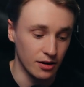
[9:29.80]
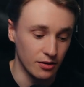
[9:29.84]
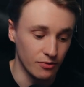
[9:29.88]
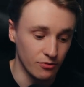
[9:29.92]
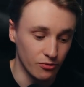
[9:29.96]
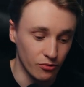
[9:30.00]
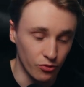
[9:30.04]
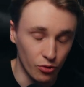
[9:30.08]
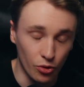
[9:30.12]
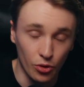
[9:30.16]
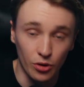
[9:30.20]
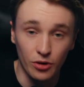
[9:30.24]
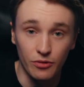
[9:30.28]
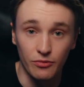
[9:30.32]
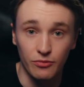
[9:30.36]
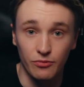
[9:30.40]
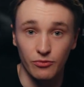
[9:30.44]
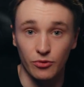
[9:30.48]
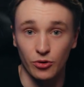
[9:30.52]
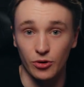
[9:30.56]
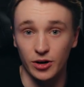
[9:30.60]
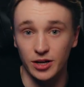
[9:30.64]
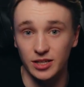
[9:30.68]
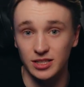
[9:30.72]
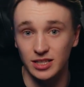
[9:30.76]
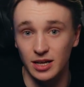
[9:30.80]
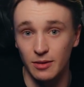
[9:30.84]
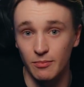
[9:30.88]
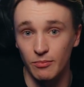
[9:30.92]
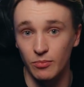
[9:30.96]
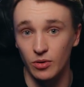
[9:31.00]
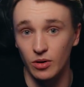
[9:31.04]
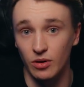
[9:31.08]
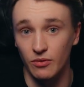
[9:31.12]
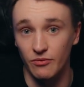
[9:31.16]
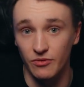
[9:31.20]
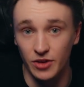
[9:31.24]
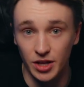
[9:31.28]
For
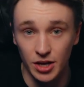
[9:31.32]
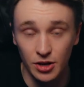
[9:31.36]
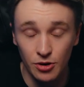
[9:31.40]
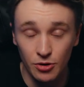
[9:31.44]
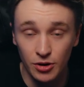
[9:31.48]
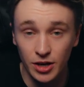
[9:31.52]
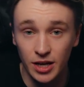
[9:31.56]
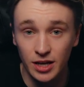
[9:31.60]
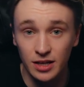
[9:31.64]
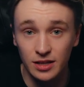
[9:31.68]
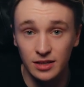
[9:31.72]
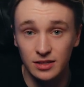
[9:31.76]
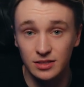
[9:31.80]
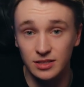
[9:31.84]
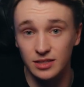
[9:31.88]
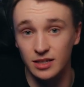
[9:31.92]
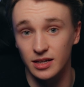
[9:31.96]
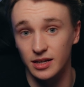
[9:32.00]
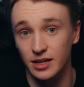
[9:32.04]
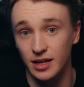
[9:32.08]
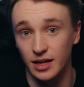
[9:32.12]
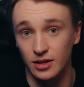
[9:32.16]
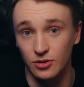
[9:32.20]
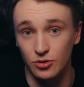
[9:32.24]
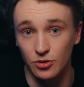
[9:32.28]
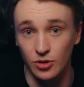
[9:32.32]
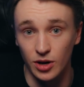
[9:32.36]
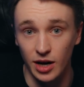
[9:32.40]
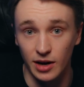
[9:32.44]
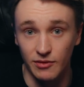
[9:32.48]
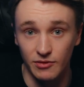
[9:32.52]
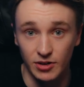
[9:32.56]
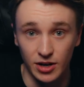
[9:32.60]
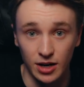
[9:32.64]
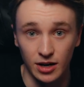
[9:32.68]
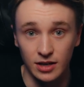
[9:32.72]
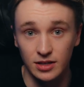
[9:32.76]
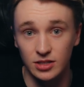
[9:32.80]
example, video edits that you
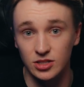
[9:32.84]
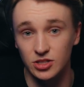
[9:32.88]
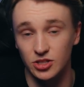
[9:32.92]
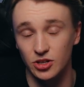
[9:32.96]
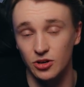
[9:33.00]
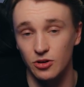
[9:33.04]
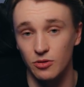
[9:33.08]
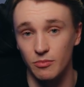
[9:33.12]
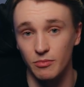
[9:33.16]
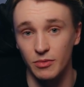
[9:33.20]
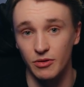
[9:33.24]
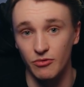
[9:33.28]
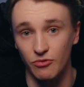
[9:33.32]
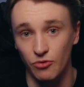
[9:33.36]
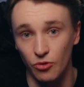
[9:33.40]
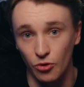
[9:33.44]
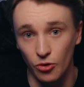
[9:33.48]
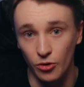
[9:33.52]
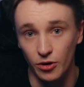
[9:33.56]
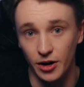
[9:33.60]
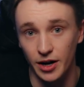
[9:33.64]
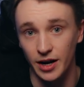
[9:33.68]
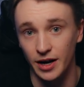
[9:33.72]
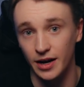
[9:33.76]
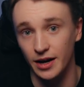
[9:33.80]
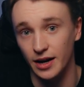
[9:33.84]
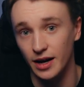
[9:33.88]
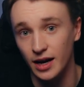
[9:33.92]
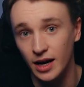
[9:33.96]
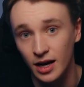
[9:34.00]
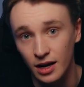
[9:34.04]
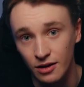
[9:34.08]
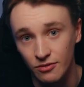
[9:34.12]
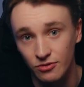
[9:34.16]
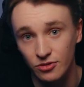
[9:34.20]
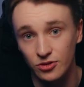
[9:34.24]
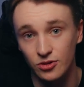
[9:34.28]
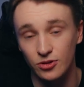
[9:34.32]
have done, so before and
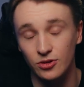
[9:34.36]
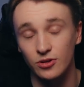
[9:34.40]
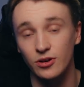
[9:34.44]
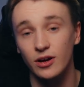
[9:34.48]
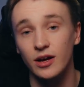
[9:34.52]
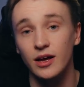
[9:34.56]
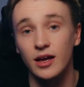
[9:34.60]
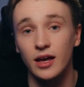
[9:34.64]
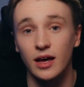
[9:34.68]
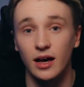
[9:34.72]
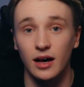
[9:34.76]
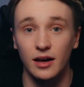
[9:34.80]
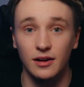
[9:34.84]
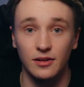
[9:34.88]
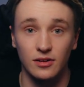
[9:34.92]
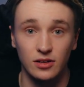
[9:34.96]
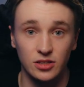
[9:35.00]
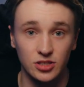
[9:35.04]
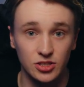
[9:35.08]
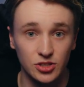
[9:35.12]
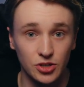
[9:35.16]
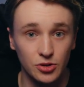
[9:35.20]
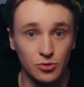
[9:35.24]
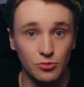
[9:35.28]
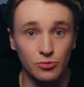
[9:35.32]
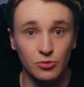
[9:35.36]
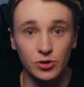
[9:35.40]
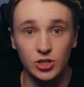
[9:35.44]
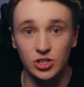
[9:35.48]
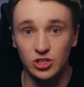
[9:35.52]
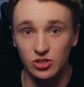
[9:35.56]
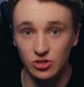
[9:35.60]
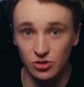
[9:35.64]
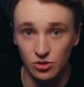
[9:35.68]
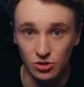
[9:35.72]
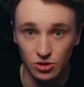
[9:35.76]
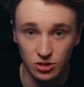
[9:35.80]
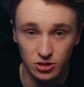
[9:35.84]
after, and also
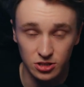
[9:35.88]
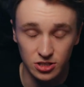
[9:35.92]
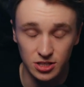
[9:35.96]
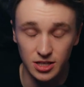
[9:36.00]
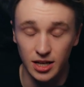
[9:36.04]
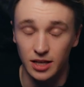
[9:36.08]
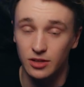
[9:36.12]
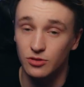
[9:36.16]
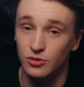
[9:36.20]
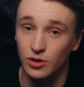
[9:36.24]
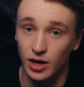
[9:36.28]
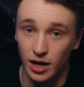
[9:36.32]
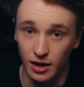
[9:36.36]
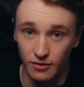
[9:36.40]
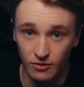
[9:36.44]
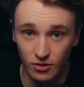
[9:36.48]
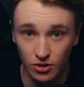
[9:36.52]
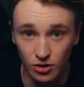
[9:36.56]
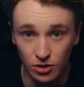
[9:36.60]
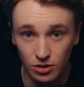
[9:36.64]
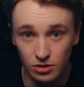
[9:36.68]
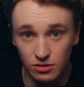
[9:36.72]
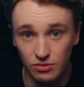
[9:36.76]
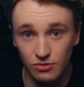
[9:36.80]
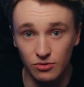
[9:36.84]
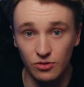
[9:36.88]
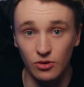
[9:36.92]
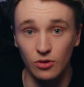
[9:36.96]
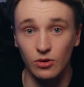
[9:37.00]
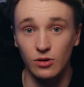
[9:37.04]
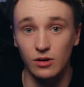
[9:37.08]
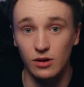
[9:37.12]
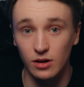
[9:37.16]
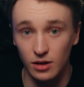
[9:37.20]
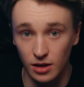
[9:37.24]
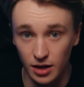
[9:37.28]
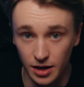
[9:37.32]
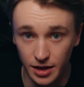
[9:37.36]
results that you have got
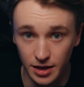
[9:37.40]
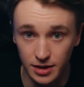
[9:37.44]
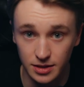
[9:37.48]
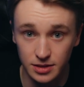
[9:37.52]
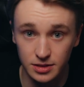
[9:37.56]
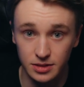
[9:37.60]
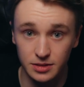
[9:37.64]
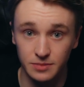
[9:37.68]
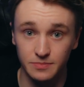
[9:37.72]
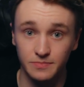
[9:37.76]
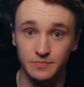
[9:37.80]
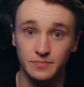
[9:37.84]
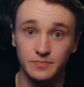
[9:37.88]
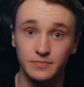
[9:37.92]
for clients.